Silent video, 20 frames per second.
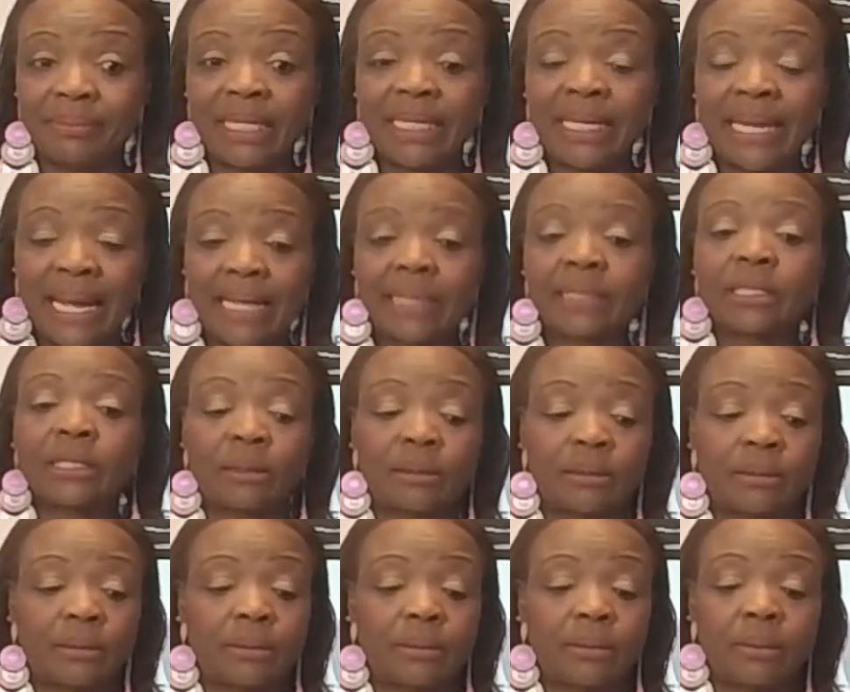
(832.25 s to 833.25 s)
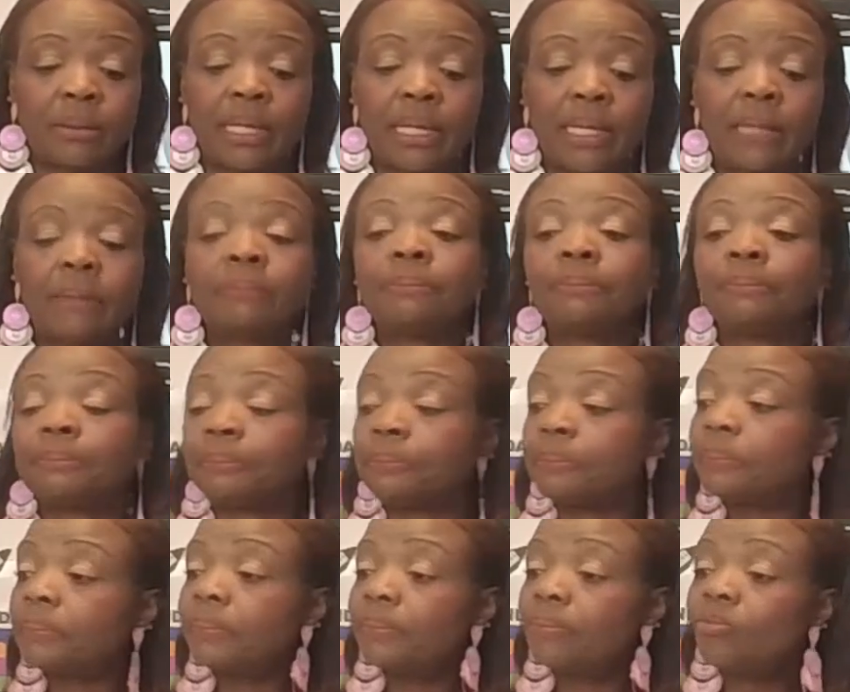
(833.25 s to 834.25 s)
It has. Okay?
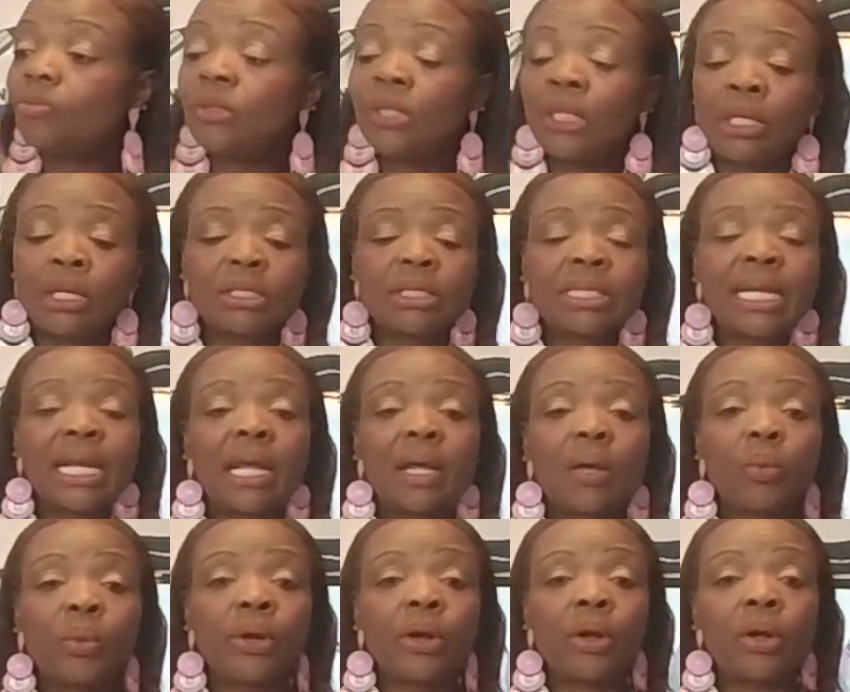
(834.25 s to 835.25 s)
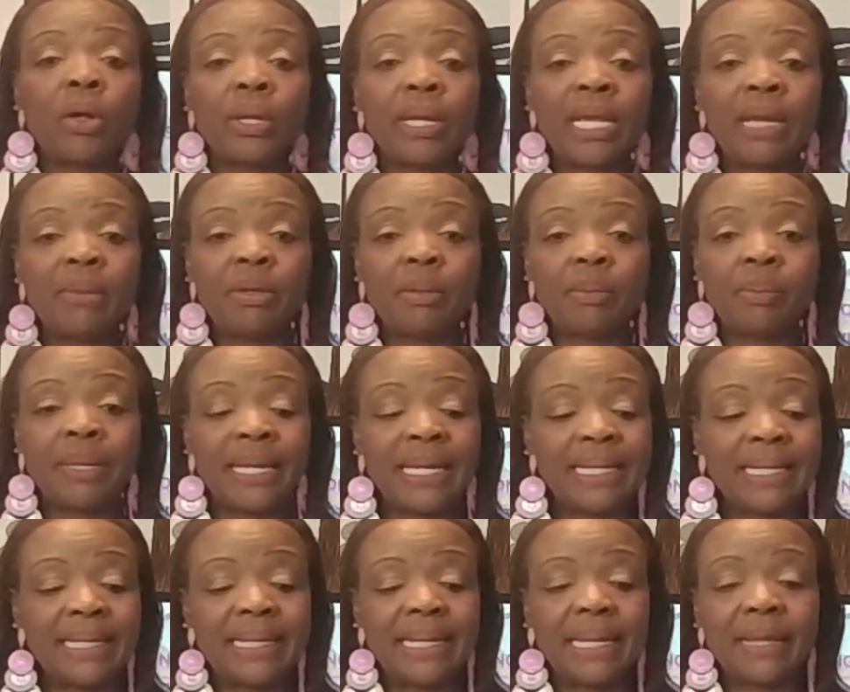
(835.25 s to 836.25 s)
Because now we're all able to
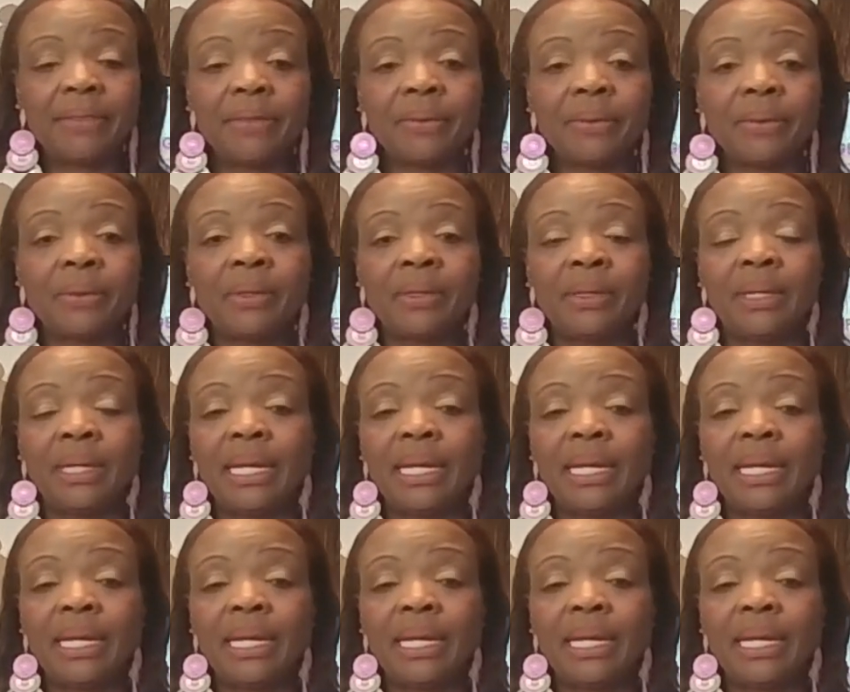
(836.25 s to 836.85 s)
play together.